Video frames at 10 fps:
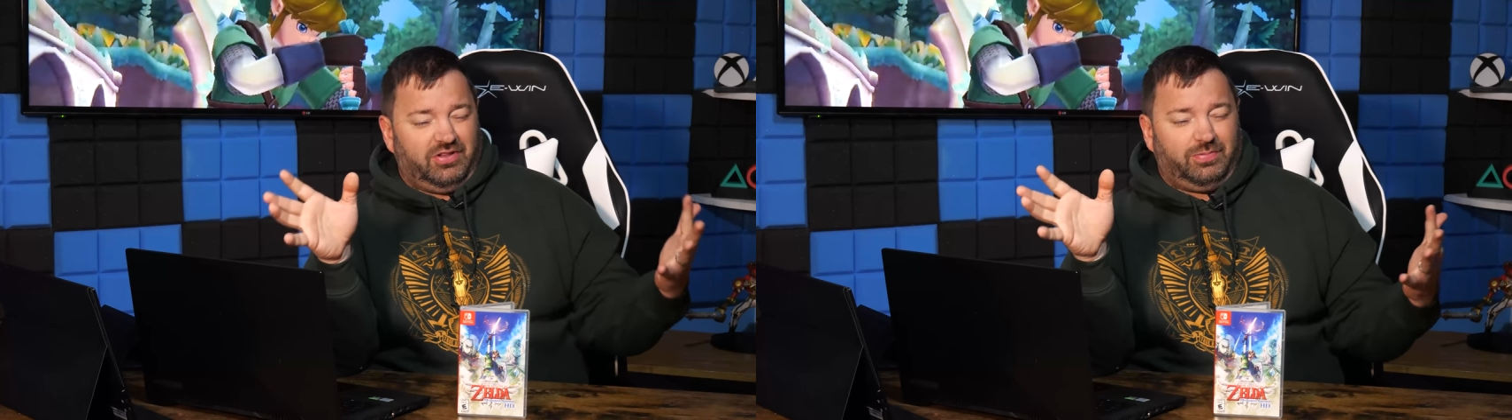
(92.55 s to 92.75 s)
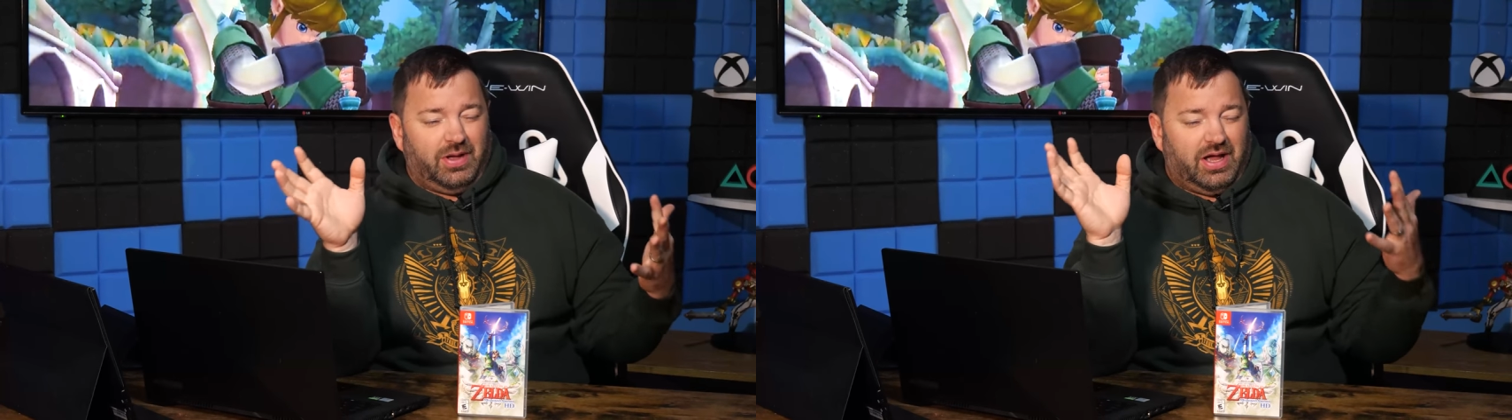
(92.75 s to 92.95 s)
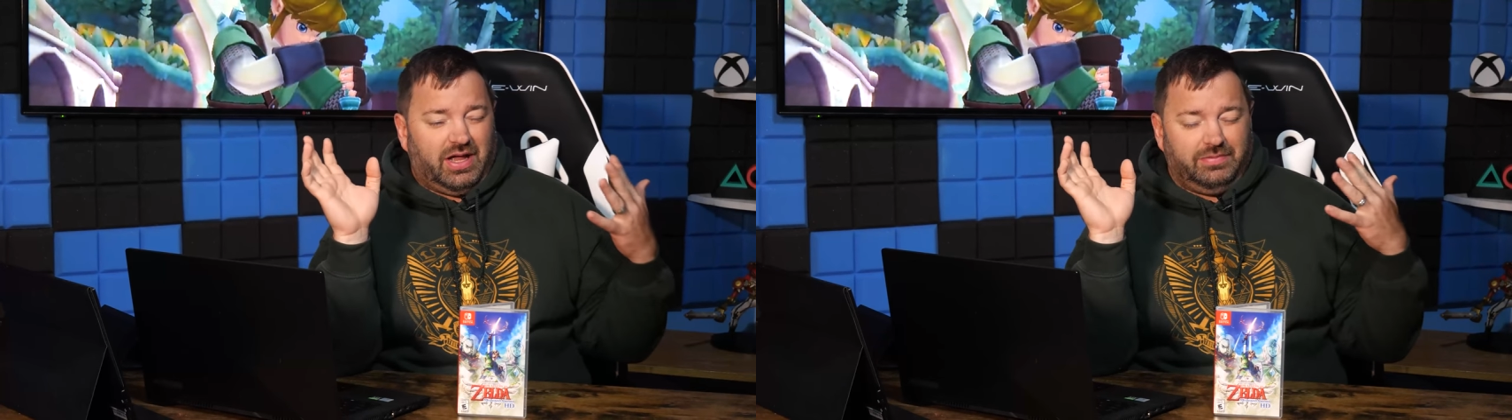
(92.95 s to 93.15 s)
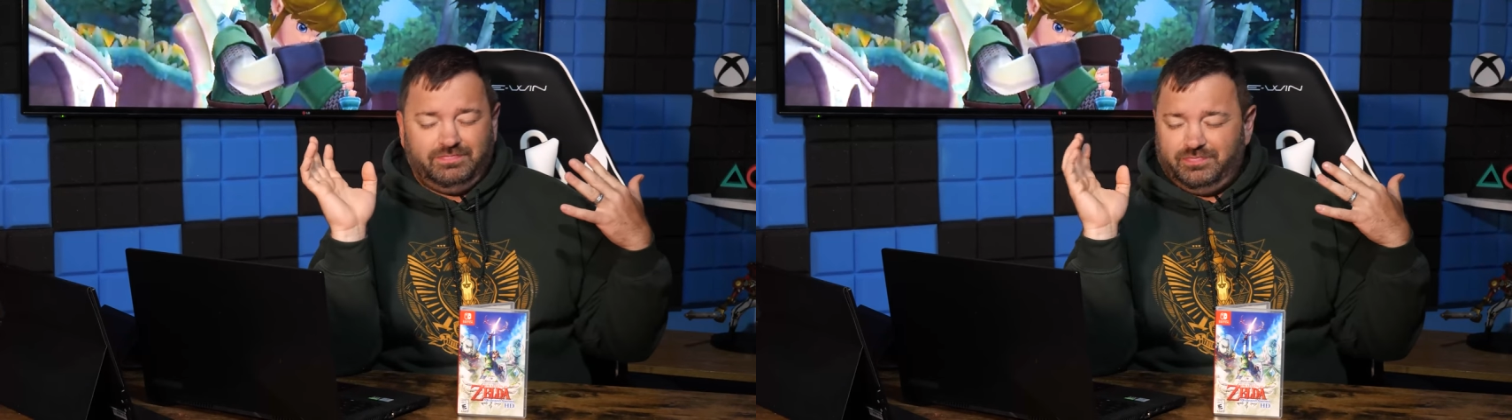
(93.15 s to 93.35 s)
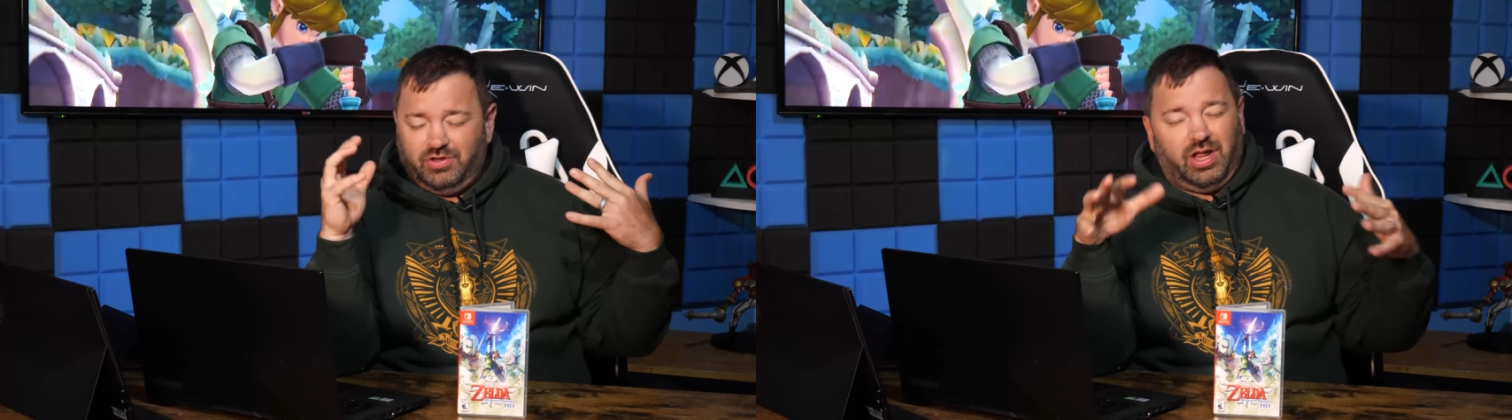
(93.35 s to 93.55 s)
Best Buy,
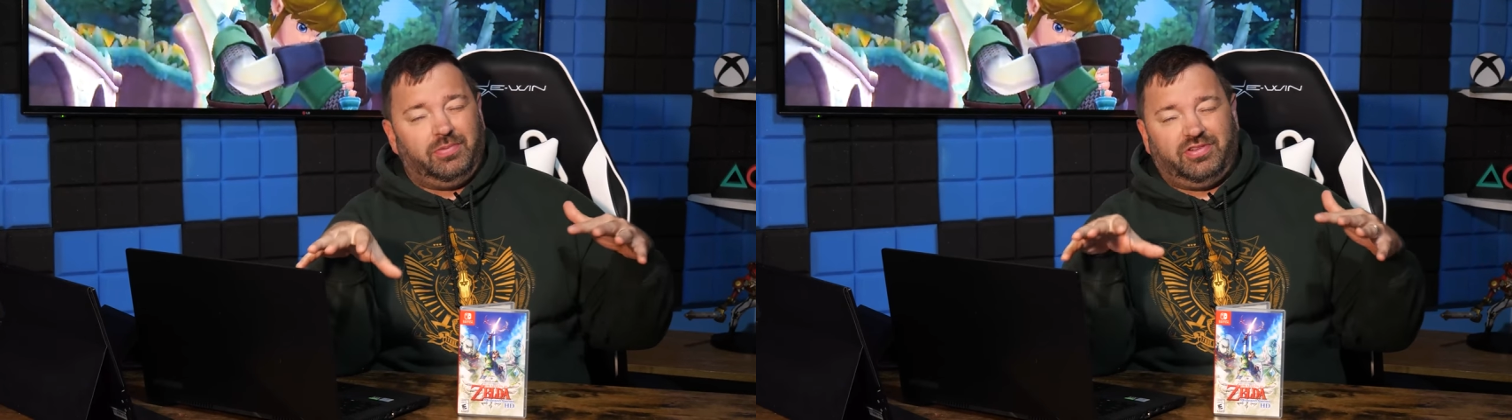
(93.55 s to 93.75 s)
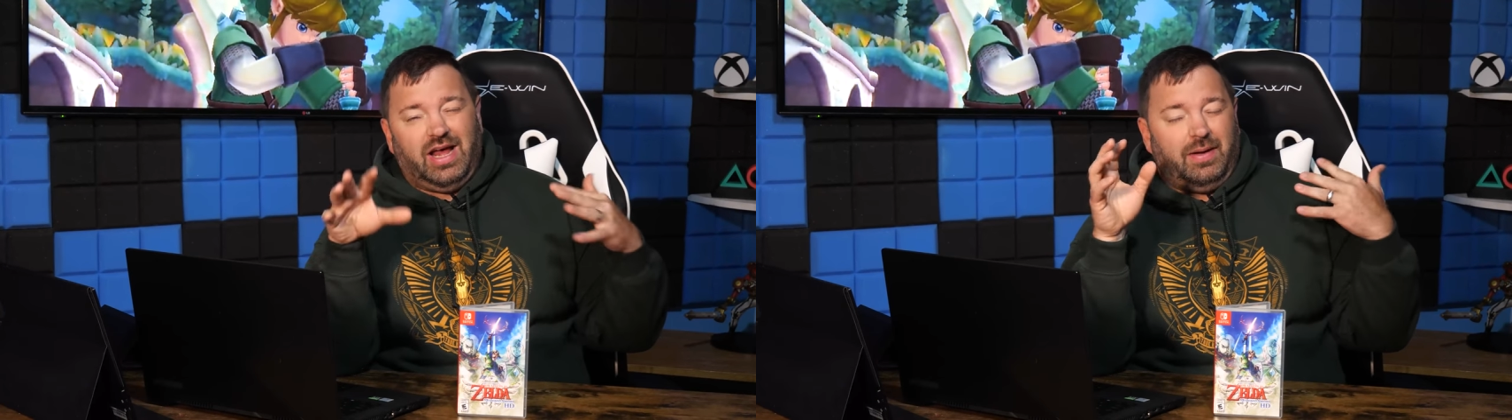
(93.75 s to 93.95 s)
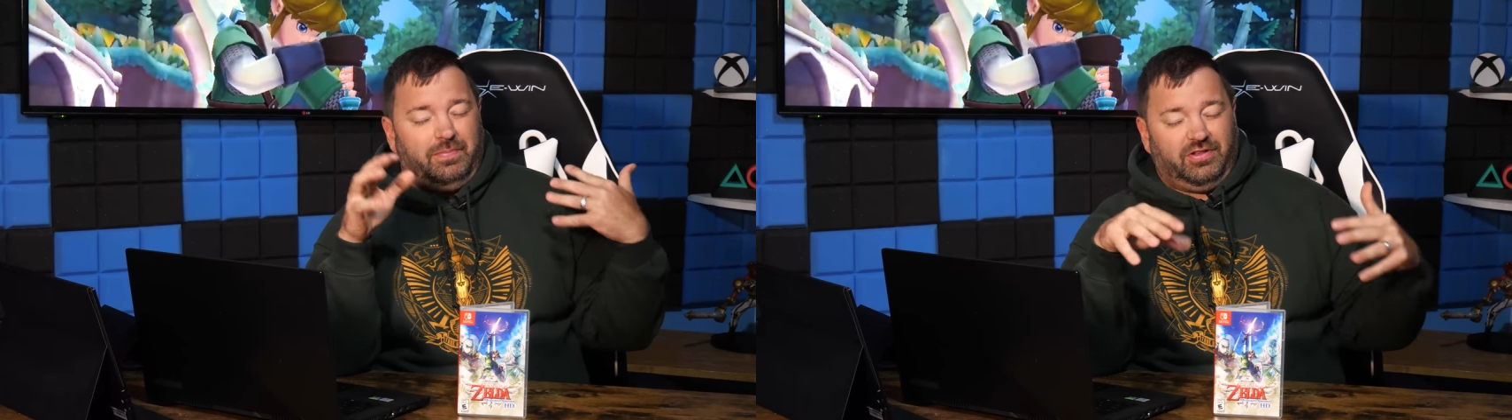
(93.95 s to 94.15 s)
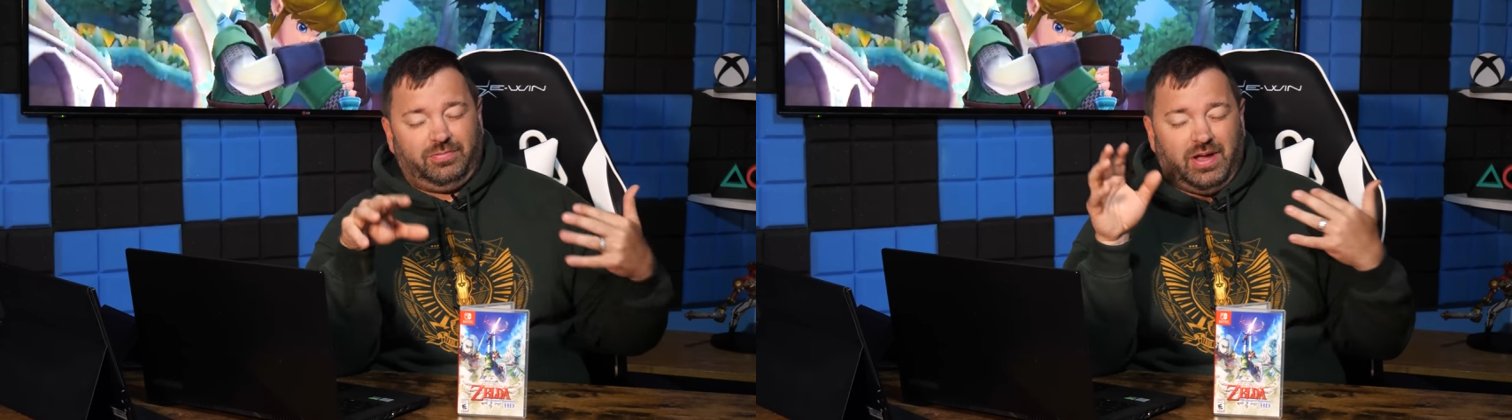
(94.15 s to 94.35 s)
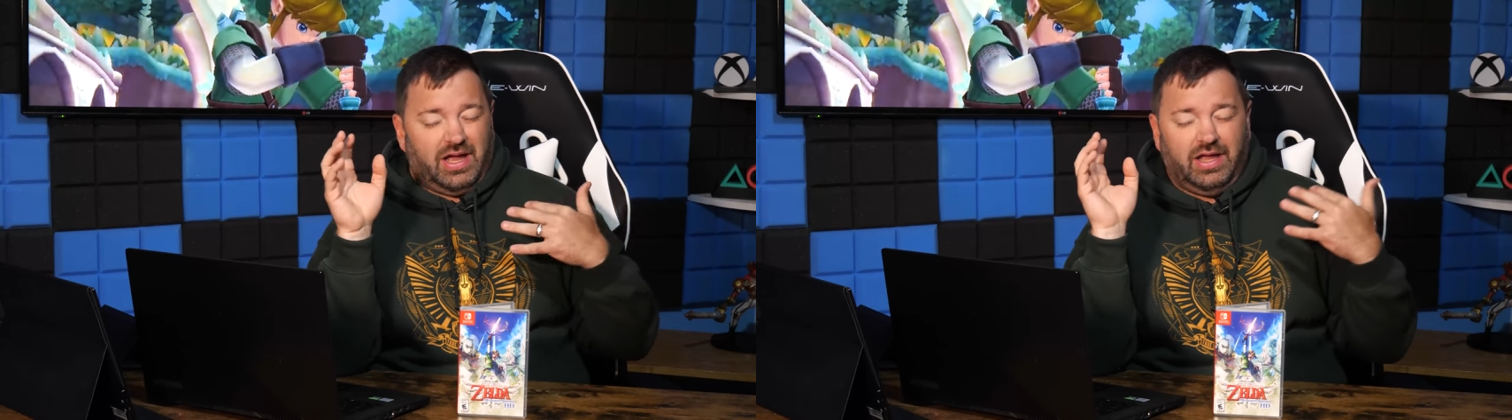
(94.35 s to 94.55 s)
or GameStop,
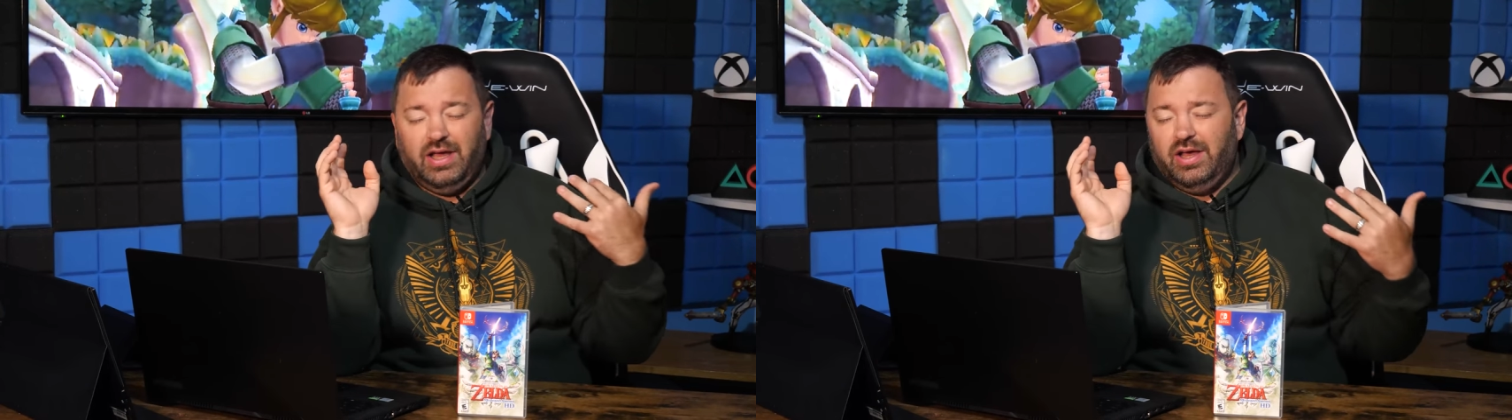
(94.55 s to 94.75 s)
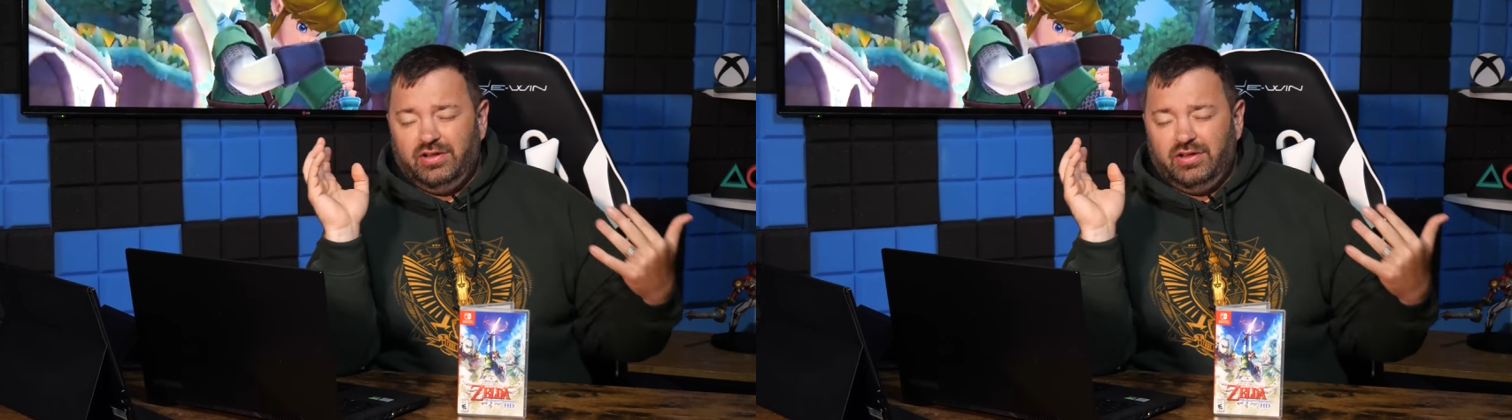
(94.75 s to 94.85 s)
Best Buy,